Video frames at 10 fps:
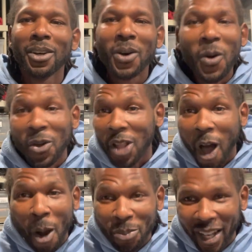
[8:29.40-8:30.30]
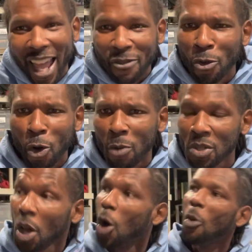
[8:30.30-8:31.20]
on our platforms.
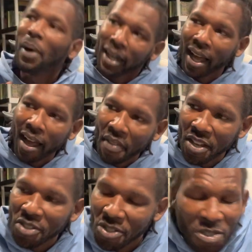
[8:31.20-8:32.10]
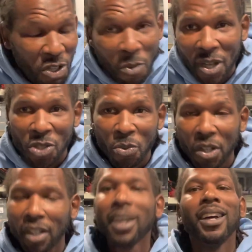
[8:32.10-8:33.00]
Oh my God, that's just so much
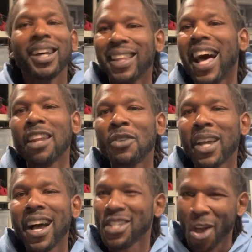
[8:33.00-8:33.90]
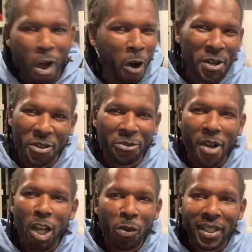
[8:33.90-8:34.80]
work. A lot of you guys already are
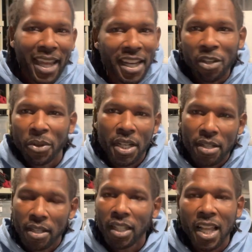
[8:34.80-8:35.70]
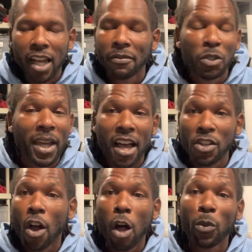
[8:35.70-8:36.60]
following Katey Ree's. A lot of you guys
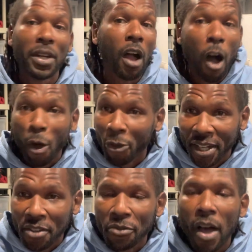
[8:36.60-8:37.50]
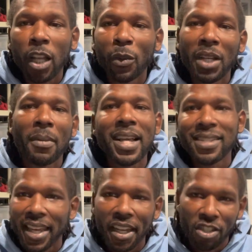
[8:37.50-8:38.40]
are already following my
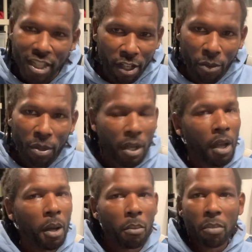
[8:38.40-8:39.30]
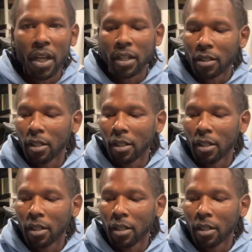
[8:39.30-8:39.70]
second channel, but